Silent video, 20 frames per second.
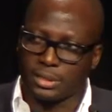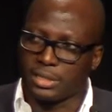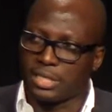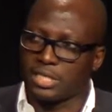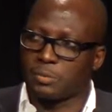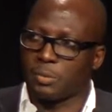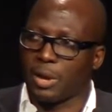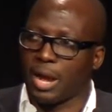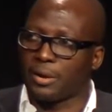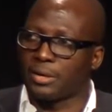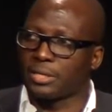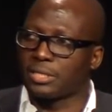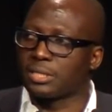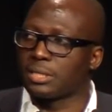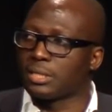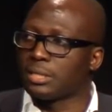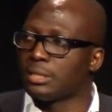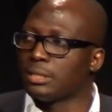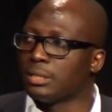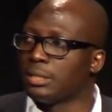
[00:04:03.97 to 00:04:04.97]

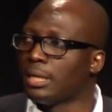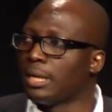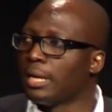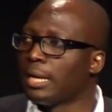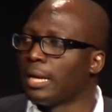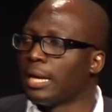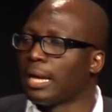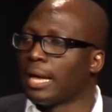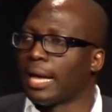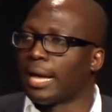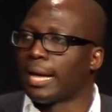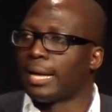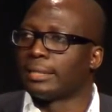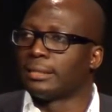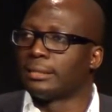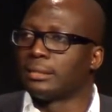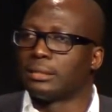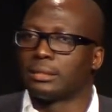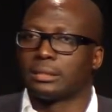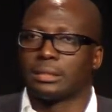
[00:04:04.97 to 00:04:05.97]
disparity
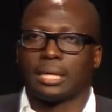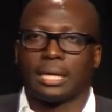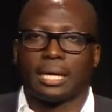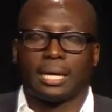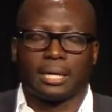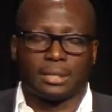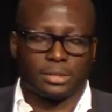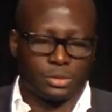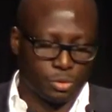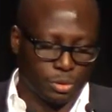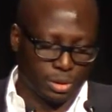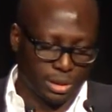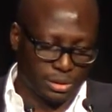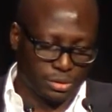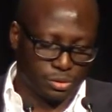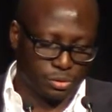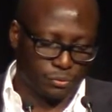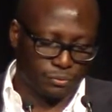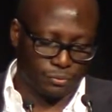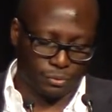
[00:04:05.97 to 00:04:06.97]
and so on
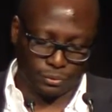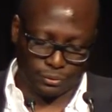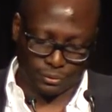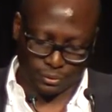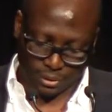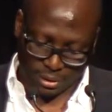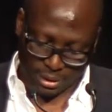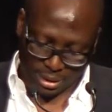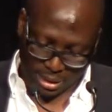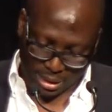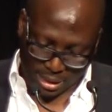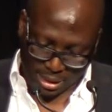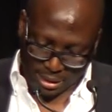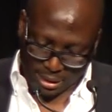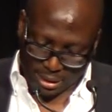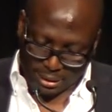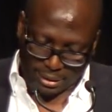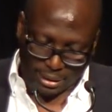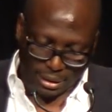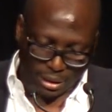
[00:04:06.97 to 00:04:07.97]
and so forth.
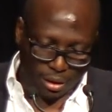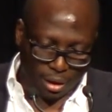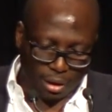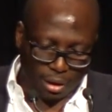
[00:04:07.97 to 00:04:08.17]
The